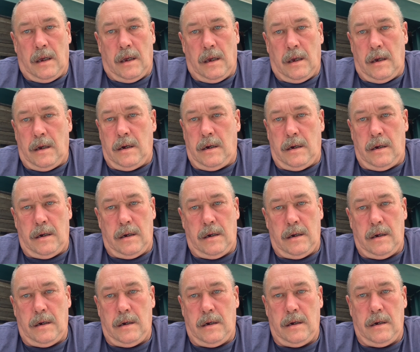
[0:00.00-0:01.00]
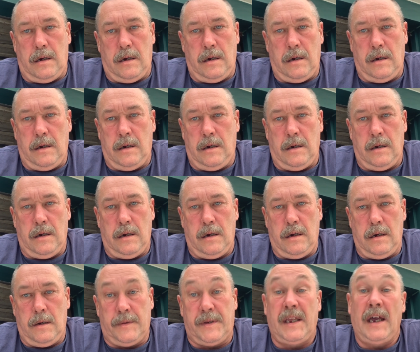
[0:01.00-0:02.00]

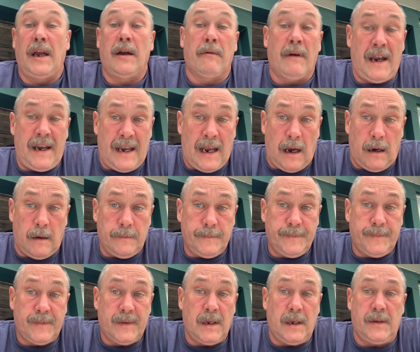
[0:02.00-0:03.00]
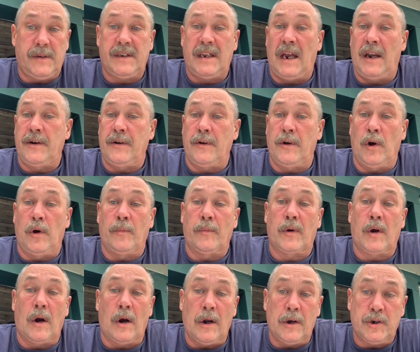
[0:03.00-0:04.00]
I'll tell you right now, standard home
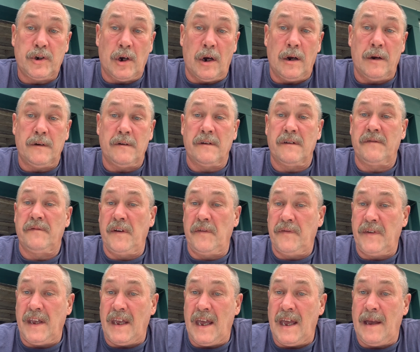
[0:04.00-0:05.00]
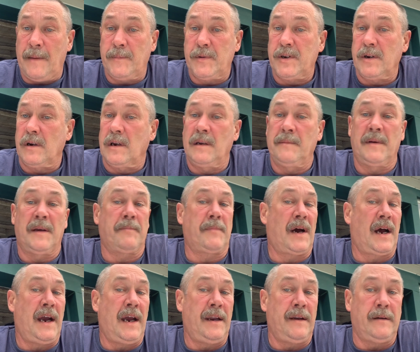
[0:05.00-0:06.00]
car charger is 50 amps. You're going to be
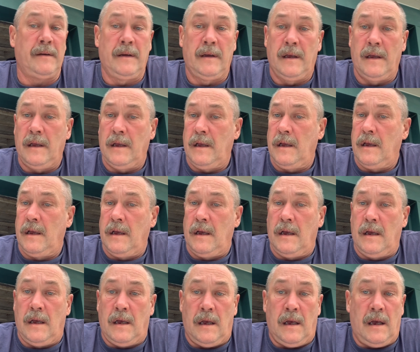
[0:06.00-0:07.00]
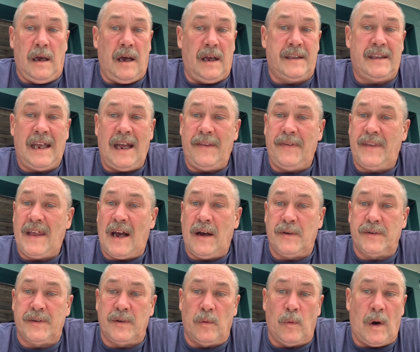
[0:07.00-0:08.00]
buying a
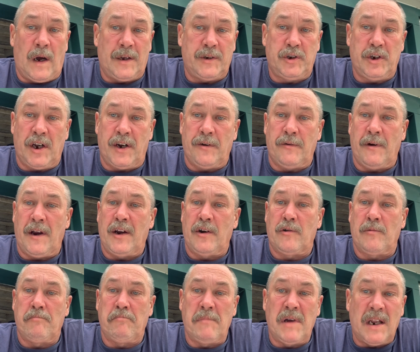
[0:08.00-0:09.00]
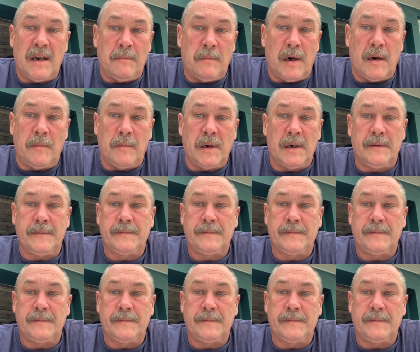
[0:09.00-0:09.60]
10,000 watt generator minimum.